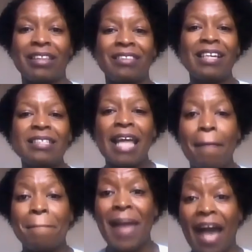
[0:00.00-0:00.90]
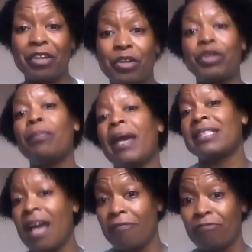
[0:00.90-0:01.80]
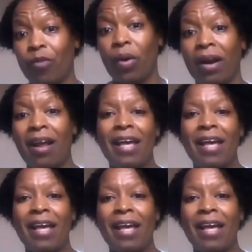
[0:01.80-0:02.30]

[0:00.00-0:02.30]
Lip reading: The things that matter, you make time for.